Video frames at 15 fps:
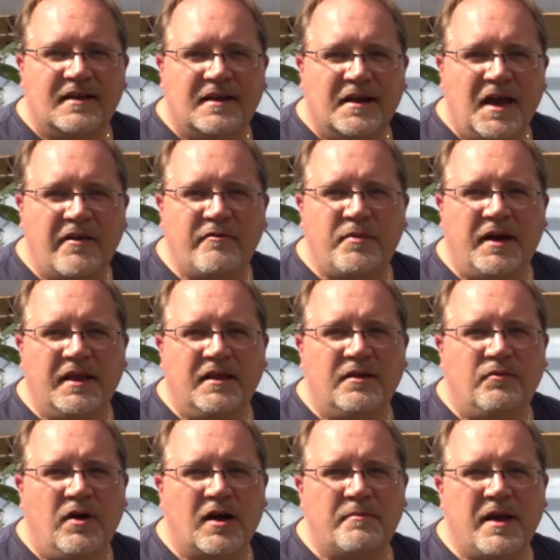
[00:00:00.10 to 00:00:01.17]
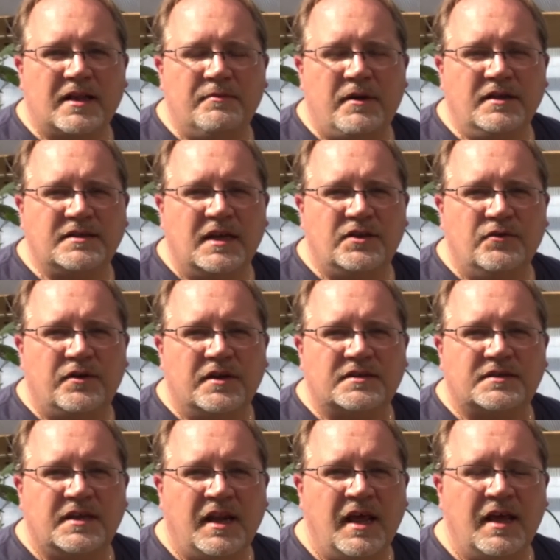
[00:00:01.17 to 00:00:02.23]
Hey everybody, welcome back to Bonsai
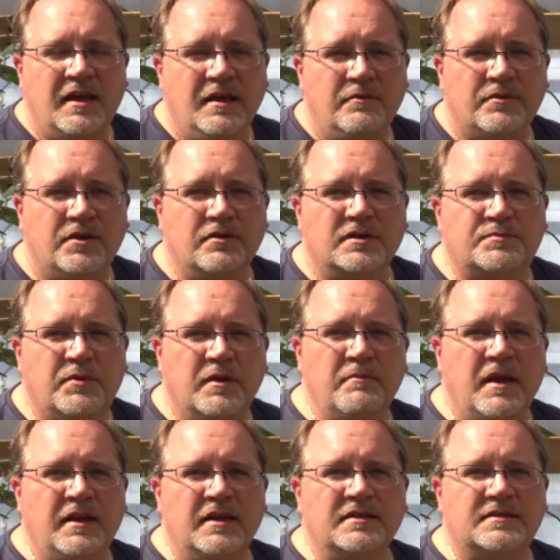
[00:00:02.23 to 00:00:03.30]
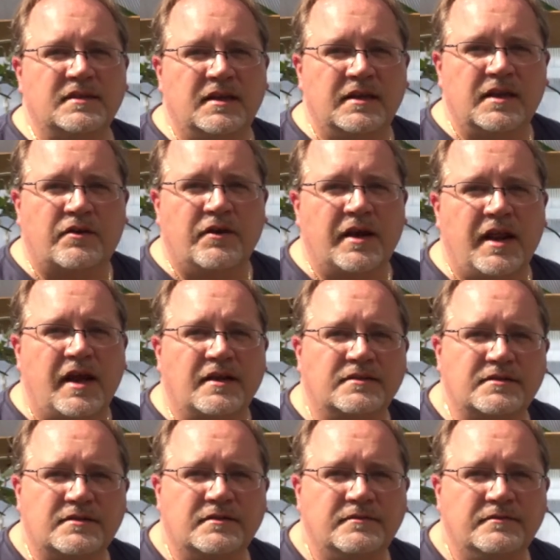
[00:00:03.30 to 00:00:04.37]
Tortoise. Today we're doing spring maintenance in the greenhouse.